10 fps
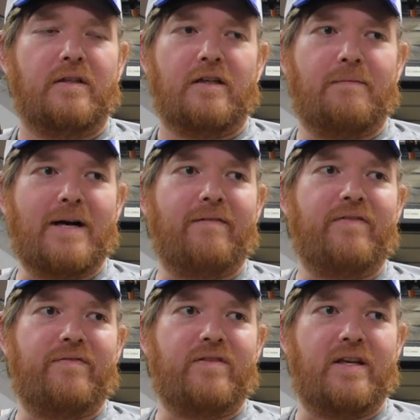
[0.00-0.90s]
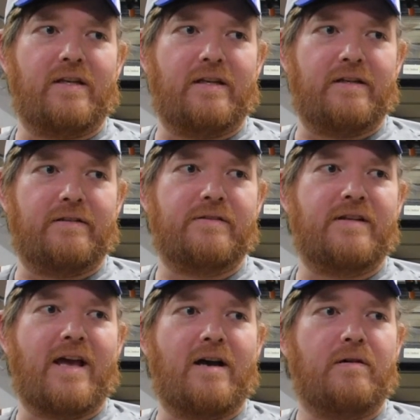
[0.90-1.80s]
about 15 years
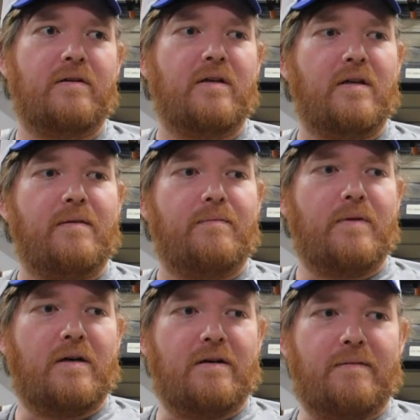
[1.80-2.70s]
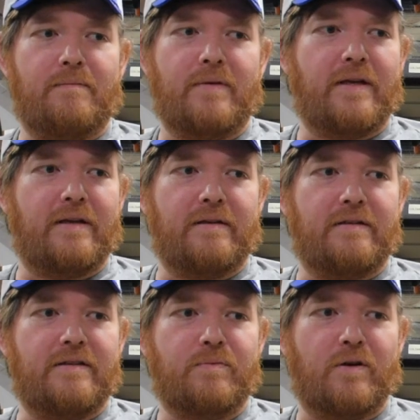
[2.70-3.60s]
now, and
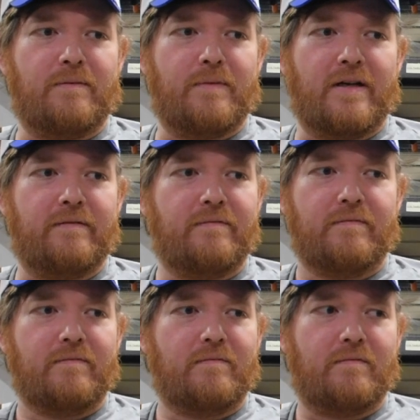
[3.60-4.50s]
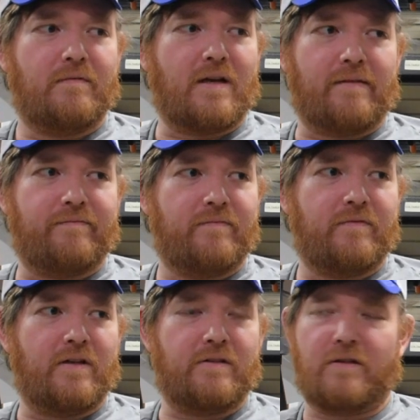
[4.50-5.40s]
it's one of my.
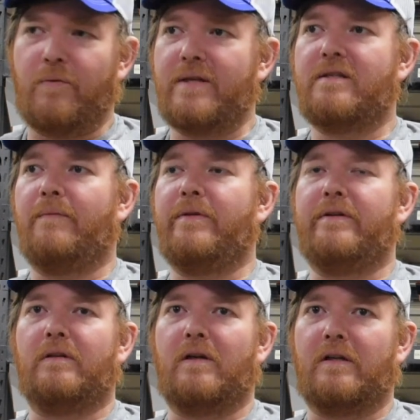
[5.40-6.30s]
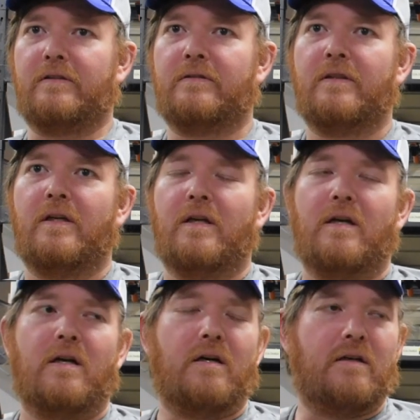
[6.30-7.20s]
There's always something to learn.
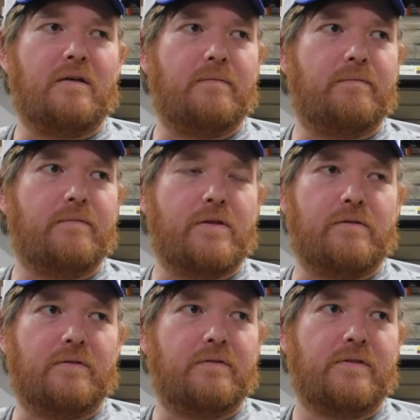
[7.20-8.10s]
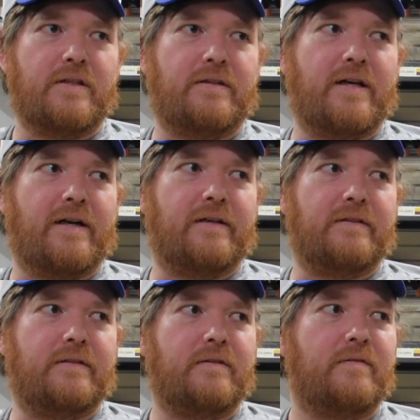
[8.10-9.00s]
You'll sit there
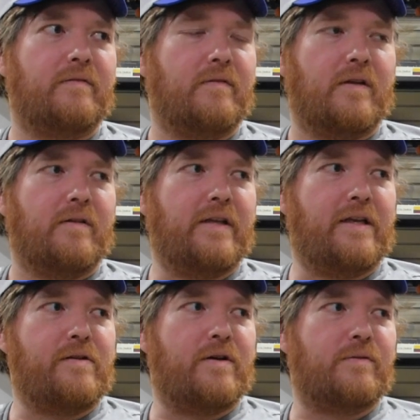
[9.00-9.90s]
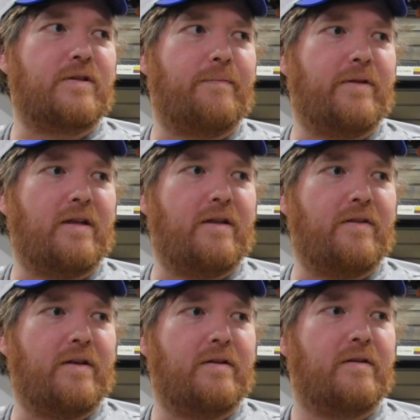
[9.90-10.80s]
and think you know something, and
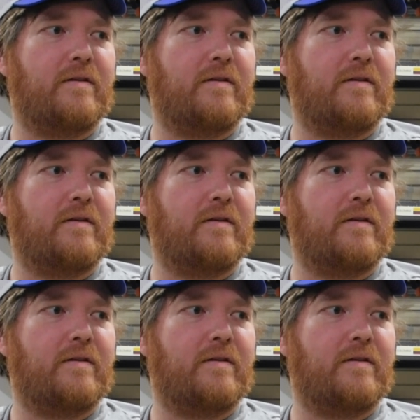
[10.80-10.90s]
then